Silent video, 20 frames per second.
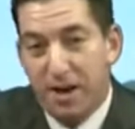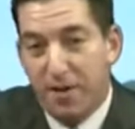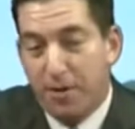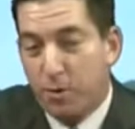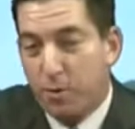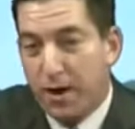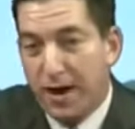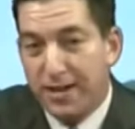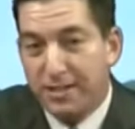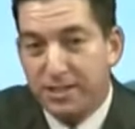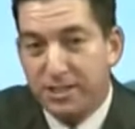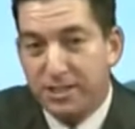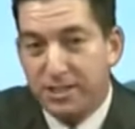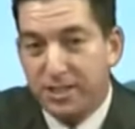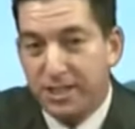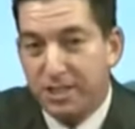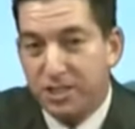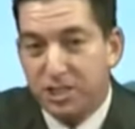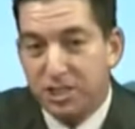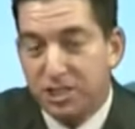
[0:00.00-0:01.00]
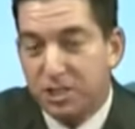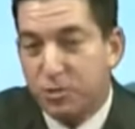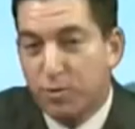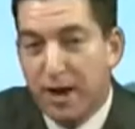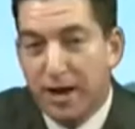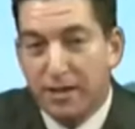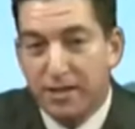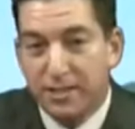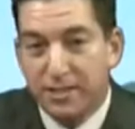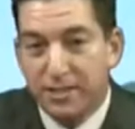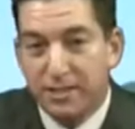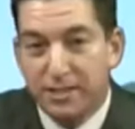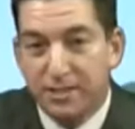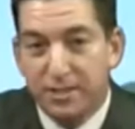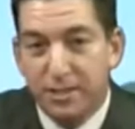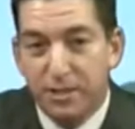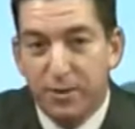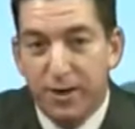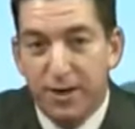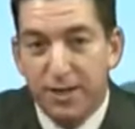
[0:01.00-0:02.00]
Otherwise, it's just reckless
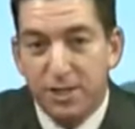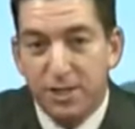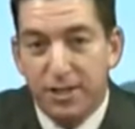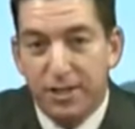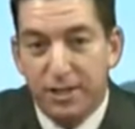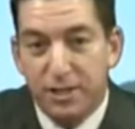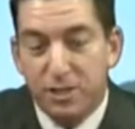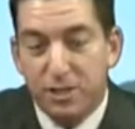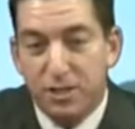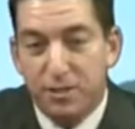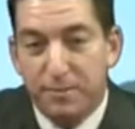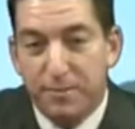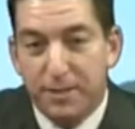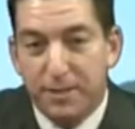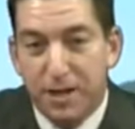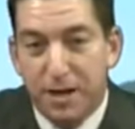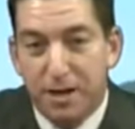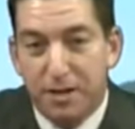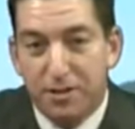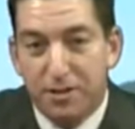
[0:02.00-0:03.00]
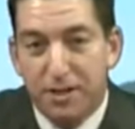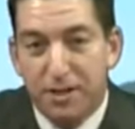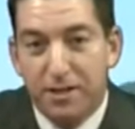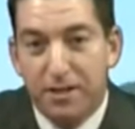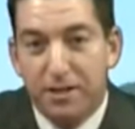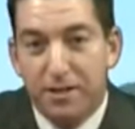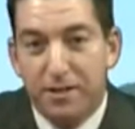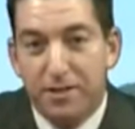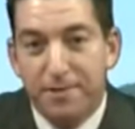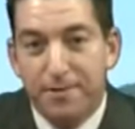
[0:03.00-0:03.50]
insinuation and shouldn't be tolerated.